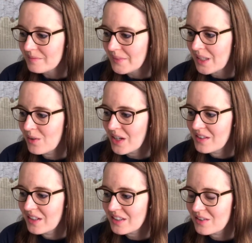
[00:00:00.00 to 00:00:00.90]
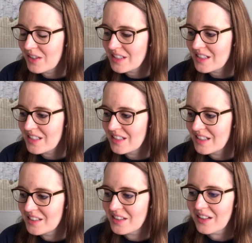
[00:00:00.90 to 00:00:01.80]
Okay, her next idea
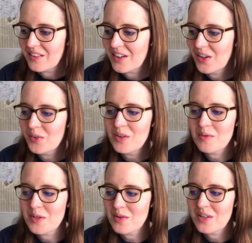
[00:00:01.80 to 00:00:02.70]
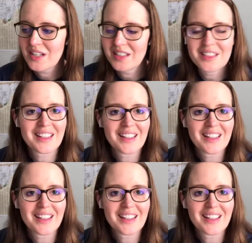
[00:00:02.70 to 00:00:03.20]
is coloring with your kids,